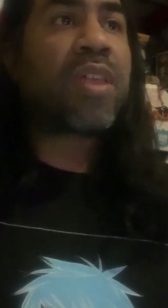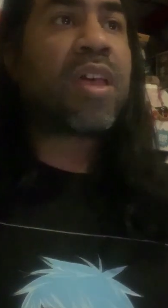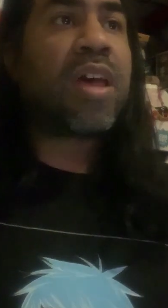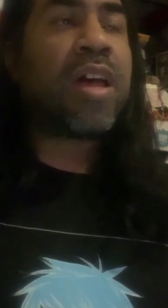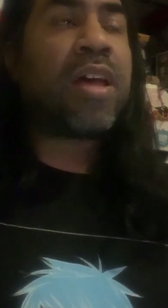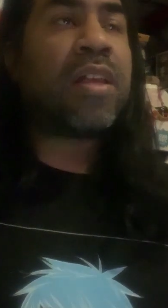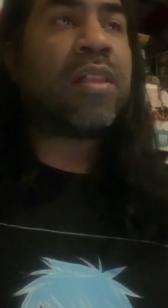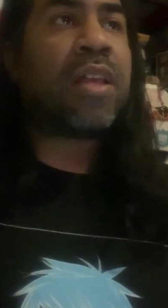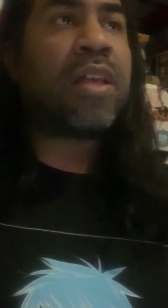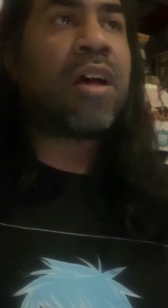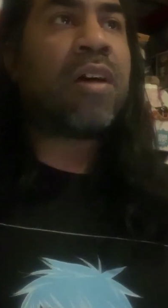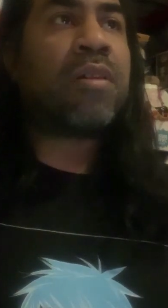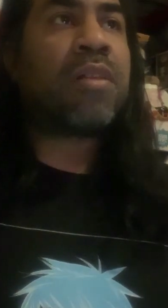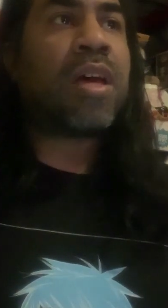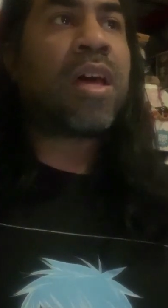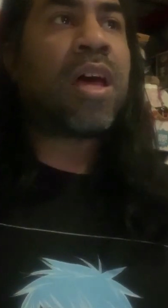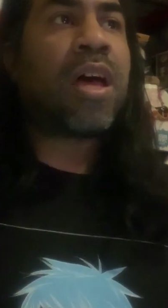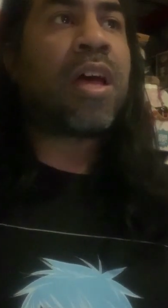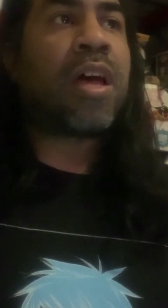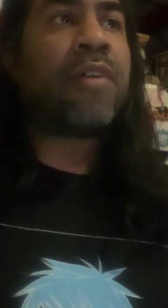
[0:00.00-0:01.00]
and now
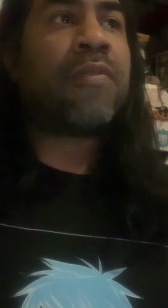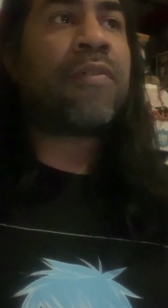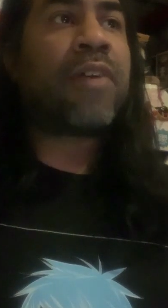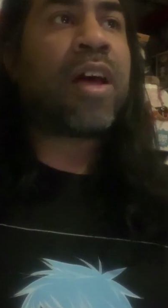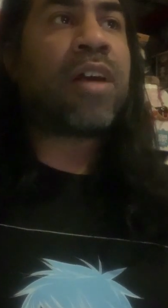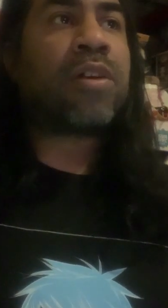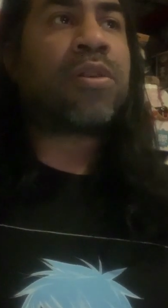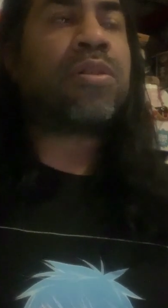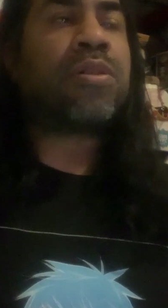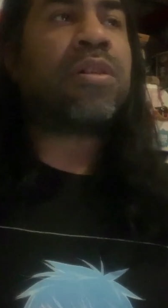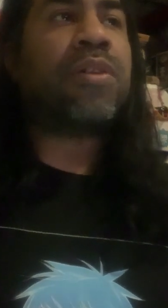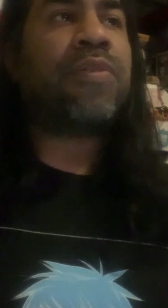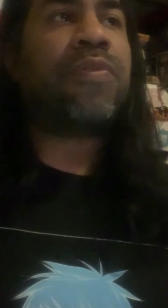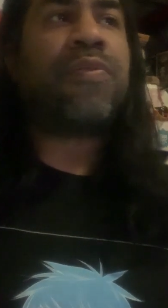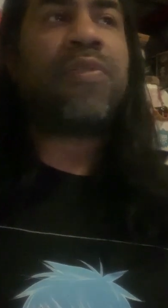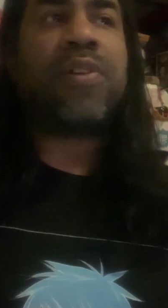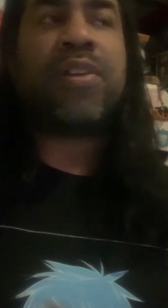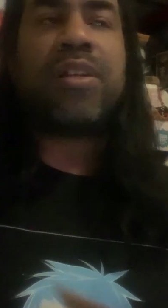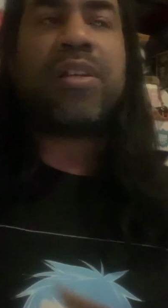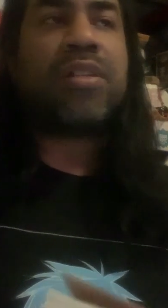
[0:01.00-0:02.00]
that I've actually
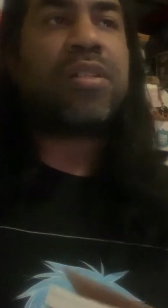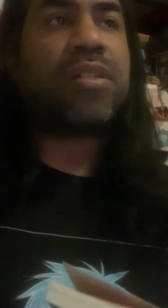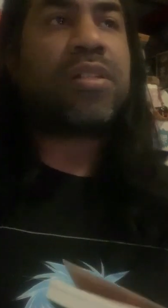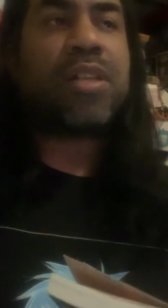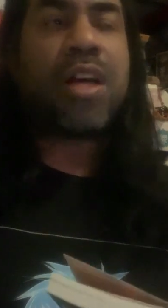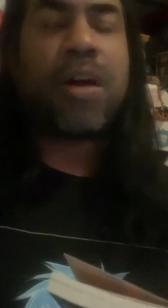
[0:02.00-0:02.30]
finished